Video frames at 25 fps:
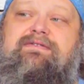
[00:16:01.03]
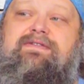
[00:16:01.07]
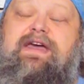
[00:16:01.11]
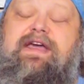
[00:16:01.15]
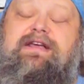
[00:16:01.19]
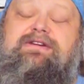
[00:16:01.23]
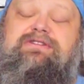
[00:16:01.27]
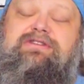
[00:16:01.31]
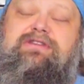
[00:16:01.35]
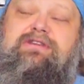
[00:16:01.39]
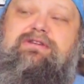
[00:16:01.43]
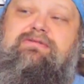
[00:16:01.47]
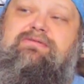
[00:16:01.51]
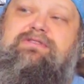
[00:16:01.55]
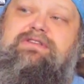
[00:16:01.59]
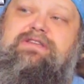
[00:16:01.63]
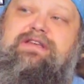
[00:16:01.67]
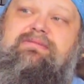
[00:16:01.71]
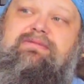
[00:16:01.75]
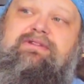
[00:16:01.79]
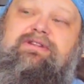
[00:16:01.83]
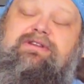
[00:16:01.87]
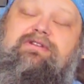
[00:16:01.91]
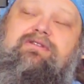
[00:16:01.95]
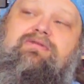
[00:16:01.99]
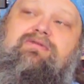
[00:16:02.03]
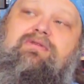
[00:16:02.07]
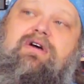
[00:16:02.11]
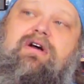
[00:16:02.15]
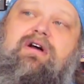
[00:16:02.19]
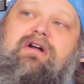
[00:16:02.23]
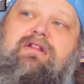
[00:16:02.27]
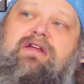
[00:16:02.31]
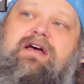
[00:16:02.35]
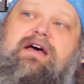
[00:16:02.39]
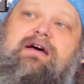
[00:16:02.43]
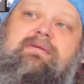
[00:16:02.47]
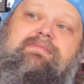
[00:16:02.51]
actually was able to
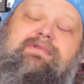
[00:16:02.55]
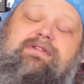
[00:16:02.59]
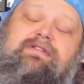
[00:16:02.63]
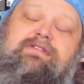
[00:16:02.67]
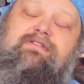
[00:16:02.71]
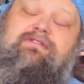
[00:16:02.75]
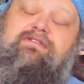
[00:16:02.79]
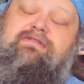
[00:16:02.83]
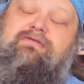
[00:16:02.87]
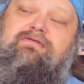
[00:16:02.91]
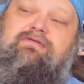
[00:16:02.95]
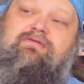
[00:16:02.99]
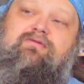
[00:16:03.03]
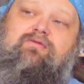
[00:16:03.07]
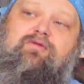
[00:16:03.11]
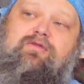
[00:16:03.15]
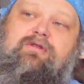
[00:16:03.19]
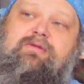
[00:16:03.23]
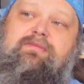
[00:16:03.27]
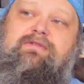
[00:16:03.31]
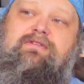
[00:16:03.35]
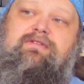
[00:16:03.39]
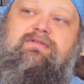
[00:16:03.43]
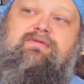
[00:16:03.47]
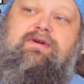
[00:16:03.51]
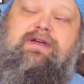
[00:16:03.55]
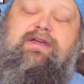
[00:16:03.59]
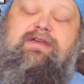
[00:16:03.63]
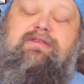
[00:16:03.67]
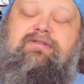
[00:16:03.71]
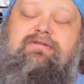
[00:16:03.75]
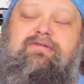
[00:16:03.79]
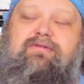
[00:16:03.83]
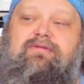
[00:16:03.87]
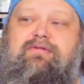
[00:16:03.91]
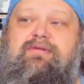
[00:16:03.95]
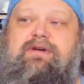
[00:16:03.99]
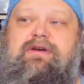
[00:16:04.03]
crawl up and squirm his way
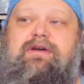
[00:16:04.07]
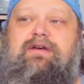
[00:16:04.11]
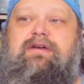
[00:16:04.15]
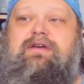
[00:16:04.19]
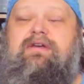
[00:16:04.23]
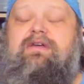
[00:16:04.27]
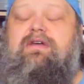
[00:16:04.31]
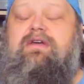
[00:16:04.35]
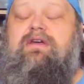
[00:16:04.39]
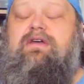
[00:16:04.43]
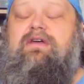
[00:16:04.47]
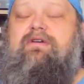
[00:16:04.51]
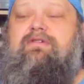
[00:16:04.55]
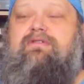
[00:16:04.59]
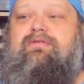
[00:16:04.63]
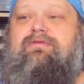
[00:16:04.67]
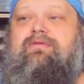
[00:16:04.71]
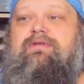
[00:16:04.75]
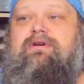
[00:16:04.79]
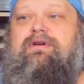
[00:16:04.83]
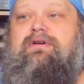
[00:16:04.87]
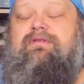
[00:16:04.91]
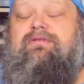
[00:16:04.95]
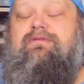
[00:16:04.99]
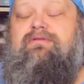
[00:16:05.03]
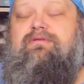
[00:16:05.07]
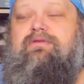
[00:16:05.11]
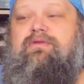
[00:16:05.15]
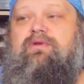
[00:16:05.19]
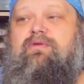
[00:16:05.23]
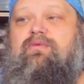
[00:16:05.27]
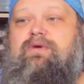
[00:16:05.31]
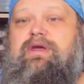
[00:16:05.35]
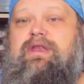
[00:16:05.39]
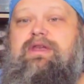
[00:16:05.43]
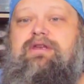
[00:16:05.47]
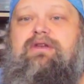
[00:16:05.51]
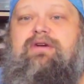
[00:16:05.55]
through a
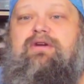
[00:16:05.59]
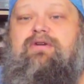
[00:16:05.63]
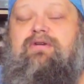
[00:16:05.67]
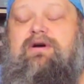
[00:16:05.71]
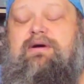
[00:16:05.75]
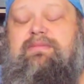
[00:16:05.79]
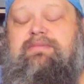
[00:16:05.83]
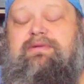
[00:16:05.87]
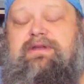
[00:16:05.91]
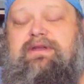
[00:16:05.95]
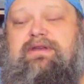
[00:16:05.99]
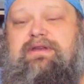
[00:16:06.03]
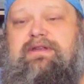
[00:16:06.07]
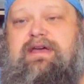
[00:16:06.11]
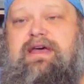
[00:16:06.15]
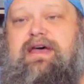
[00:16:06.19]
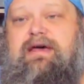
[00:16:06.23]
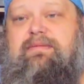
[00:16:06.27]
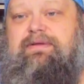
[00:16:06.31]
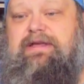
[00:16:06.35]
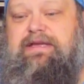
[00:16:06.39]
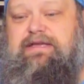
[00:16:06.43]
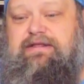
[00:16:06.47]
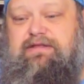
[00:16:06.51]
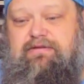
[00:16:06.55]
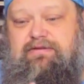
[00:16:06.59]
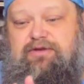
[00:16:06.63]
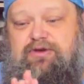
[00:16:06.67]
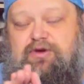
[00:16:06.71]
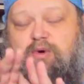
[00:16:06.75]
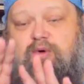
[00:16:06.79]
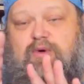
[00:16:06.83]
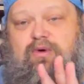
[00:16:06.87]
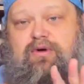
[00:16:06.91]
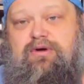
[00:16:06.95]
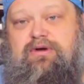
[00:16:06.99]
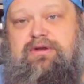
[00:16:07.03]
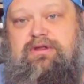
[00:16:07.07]
window up on top, like the
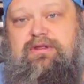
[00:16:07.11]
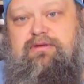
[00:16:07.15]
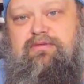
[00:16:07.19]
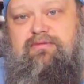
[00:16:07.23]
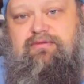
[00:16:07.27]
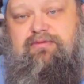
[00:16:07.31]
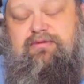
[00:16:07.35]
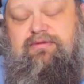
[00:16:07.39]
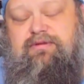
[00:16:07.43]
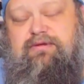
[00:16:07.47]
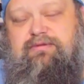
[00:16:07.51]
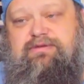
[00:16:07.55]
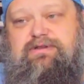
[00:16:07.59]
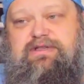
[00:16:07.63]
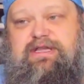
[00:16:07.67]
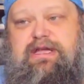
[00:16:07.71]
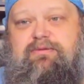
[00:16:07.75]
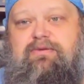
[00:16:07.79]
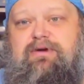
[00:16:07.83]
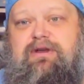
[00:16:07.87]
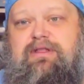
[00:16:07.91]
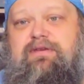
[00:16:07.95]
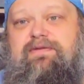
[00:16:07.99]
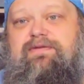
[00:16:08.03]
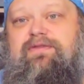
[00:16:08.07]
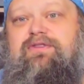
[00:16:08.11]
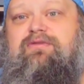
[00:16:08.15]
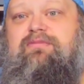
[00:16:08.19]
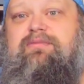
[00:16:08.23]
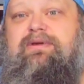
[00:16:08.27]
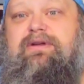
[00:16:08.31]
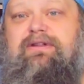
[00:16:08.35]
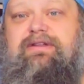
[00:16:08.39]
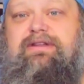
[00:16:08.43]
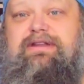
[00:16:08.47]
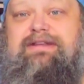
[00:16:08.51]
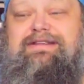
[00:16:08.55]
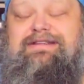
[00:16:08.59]
door to there was like one of the few
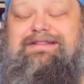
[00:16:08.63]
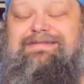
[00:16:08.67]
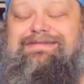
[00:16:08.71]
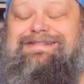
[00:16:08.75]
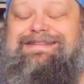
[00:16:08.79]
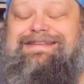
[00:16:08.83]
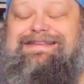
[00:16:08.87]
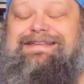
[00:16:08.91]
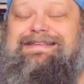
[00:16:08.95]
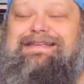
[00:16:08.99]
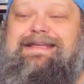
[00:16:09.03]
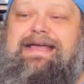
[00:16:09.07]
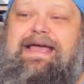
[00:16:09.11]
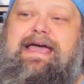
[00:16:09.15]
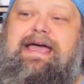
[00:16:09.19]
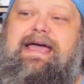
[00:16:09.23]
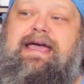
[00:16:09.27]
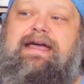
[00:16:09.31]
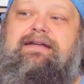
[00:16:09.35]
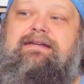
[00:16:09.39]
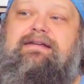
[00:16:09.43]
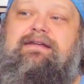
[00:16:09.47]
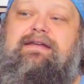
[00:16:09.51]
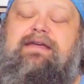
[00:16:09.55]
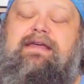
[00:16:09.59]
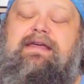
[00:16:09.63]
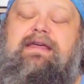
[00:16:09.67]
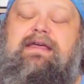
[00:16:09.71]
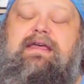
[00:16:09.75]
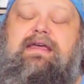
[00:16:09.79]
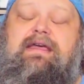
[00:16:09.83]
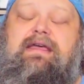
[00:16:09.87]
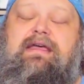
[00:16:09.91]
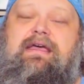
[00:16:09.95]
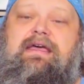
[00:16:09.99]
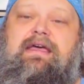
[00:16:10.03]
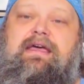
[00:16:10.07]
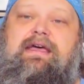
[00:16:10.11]
buildings that was intact,
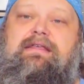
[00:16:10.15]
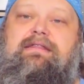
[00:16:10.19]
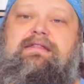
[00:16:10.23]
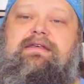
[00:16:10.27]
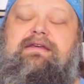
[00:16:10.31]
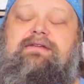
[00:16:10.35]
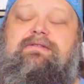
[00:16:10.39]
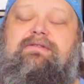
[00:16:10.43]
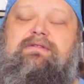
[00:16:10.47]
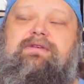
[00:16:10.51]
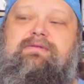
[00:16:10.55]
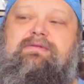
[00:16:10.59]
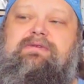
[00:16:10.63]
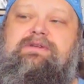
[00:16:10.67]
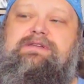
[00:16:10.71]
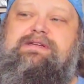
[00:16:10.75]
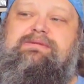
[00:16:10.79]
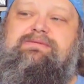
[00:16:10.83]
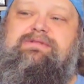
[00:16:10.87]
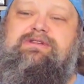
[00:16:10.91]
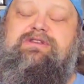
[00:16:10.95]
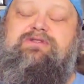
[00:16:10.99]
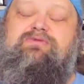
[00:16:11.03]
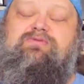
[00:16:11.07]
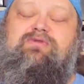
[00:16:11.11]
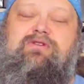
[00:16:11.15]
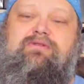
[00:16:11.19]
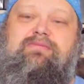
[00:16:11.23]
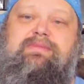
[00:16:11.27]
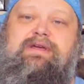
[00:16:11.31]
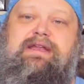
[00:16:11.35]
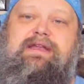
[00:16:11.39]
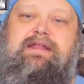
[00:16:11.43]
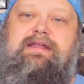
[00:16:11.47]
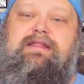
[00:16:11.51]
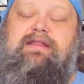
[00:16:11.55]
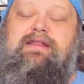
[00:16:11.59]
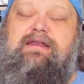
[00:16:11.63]
and they was able to squirm
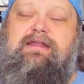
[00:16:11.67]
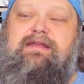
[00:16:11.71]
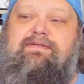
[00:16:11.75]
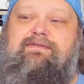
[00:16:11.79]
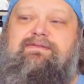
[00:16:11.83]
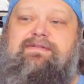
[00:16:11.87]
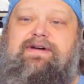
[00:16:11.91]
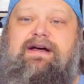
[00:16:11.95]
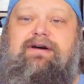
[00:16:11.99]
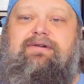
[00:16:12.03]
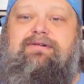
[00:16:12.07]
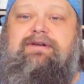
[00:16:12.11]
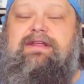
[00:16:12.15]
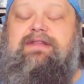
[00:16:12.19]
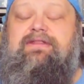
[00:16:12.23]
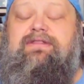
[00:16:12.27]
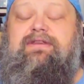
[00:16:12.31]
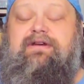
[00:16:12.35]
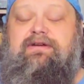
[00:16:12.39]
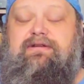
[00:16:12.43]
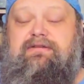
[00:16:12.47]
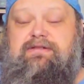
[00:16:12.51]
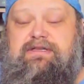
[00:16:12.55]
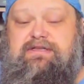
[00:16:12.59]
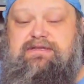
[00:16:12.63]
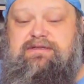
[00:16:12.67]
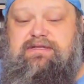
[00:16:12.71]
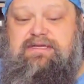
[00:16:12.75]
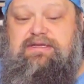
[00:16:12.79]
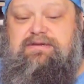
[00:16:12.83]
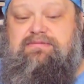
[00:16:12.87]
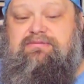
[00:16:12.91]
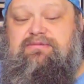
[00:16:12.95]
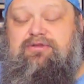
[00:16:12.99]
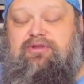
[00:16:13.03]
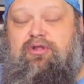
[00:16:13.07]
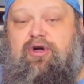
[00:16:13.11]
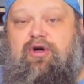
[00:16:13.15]
in, and then he found in there
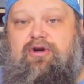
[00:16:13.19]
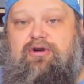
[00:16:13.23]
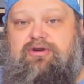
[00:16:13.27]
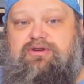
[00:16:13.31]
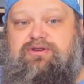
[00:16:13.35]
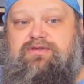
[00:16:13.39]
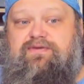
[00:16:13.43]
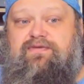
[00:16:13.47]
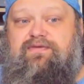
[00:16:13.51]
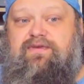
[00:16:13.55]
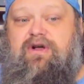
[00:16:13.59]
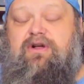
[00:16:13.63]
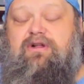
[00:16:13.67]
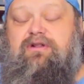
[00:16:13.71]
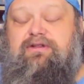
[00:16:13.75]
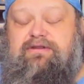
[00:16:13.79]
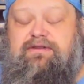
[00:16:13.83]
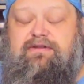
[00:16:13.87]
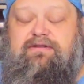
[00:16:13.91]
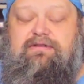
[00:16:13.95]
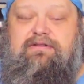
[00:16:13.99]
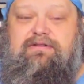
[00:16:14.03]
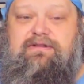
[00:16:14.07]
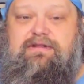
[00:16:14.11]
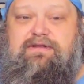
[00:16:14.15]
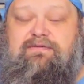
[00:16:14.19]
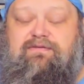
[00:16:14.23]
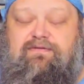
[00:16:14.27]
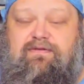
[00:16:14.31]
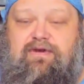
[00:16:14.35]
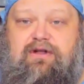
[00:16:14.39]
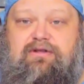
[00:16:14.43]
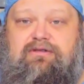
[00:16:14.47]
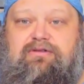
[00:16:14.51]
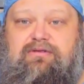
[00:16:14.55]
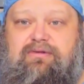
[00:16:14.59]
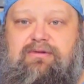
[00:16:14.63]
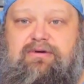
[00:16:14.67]
this large vault, this
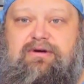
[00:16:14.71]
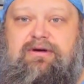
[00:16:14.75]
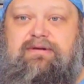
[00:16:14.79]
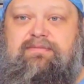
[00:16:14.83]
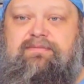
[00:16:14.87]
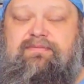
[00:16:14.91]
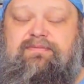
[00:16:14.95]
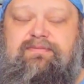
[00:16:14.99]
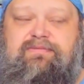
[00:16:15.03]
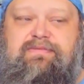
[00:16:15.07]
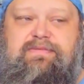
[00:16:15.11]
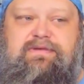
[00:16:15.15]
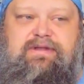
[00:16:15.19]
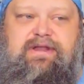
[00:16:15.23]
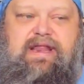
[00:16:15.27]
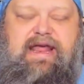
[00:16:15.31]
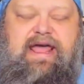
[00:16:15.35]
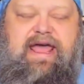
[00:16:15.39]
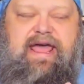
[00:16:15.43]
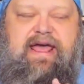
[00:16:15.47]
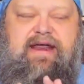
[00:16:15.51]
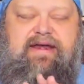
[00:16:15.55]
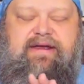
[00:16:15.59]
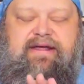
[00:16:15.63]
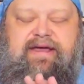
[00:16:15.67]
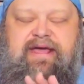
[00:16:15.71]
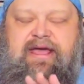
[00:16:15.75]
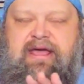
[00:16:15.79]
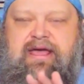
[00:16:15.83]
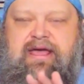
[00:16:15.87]
vault door that had